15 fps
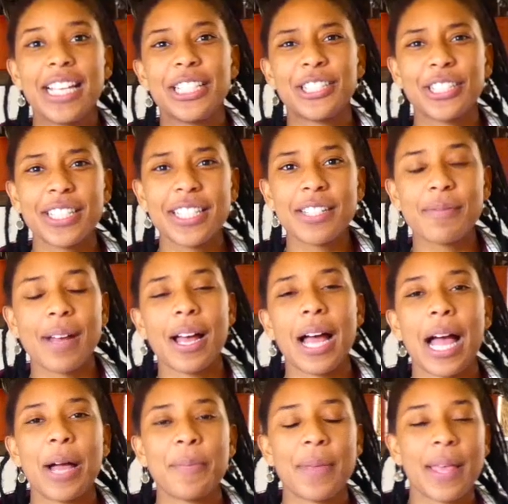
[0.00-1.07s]
it's just about
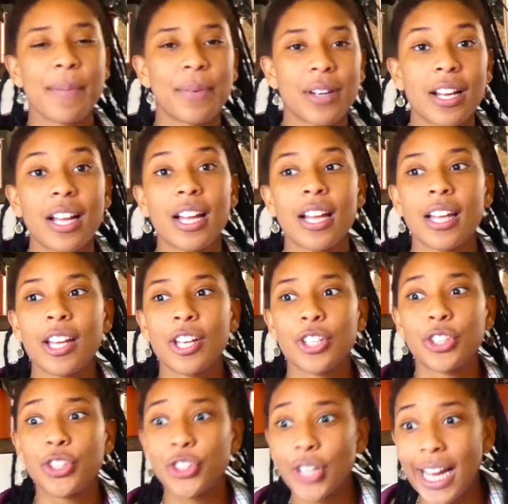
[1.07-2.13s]
how people are
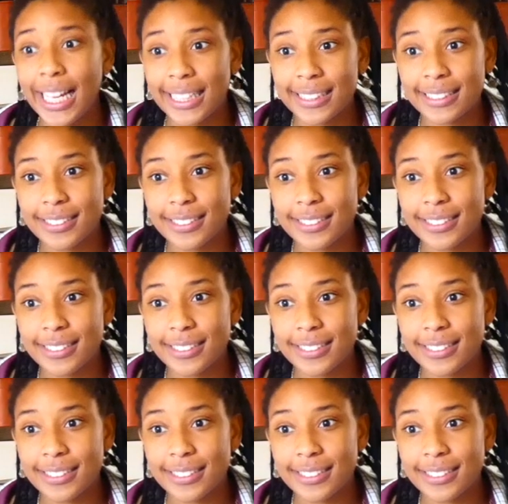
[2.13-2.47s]
trained